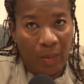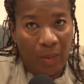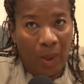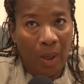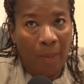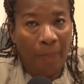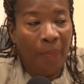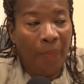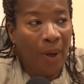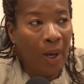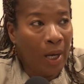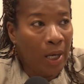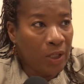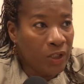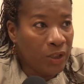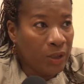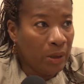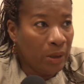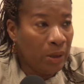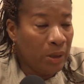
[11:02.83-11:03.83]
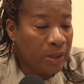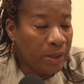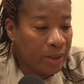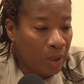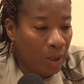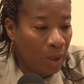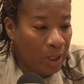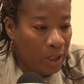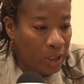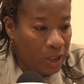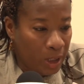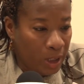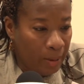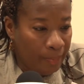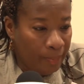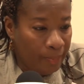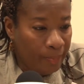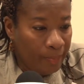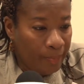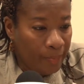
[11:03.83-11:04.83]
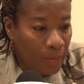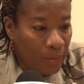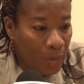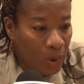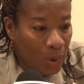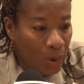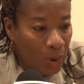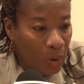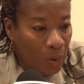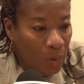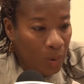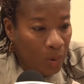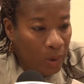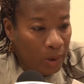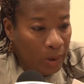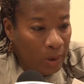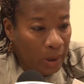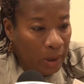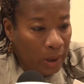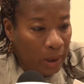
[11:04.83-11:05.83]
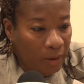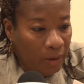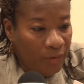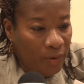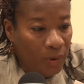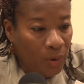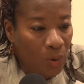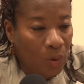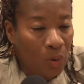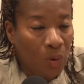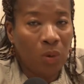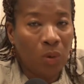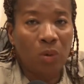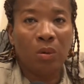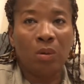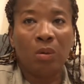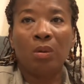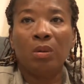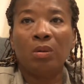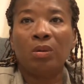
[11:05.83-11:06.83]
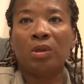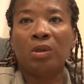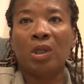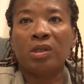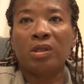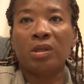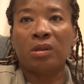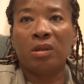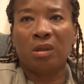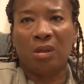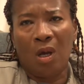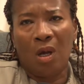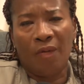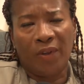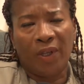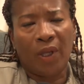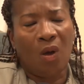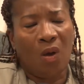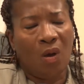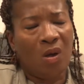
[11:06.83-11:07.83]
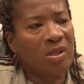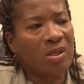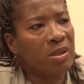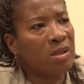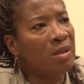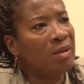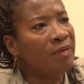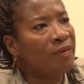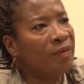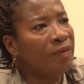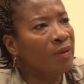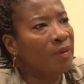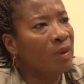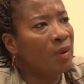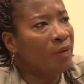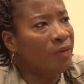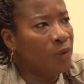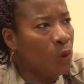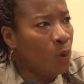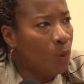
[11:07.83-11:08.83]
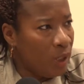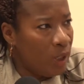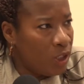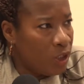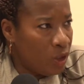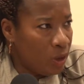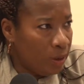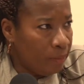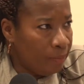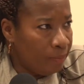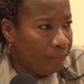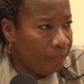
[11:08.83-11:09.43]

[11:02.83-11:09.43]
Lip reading: A partial scholarship would give you just cover the cost of tuition.